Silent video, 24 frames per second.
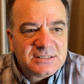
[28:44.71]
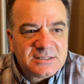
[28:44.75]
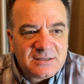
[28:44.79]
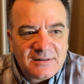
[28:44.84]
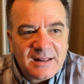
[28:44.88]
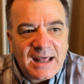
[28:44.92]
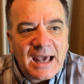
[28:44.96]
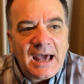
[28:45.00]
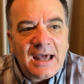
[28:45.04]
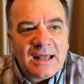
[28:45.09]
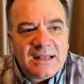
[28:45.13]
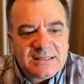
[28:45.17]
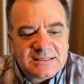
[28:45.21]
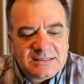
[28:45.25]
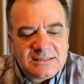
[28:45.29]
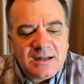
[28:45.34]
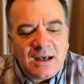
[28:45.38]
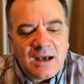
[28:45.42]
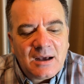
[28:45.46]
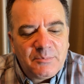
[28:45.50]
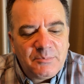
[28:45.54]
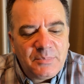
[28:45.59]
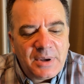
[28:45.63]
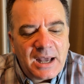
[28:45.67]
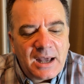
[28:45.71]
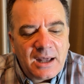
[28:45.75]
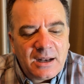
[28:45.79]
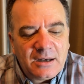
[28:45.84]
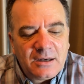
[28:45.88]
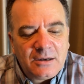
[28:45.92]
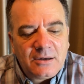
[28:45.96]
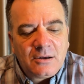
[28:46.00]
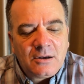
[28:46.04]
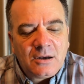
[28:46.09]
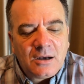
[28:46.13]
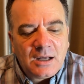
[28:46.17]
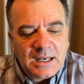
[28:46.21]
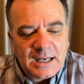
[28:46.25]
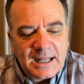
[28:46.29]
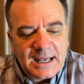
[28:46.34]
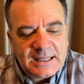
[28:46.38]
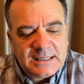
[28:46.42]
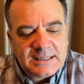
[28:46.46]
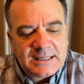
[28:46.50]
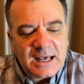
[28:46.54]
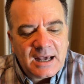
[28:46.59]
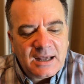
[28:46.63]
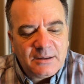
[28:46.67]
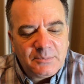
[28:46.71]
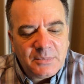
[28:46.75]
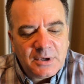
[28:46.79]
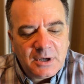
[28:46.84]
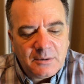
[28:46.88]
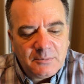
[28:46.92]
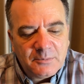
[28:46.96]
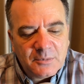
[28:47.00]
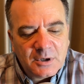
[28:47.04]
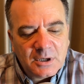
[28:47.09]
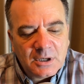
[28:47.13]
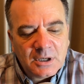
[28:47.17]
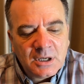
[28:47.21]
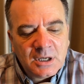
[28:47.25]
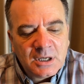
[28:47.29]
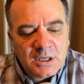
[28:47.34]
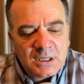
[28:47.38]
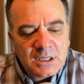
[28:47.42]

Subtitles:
So that is not bad at all. I like that number.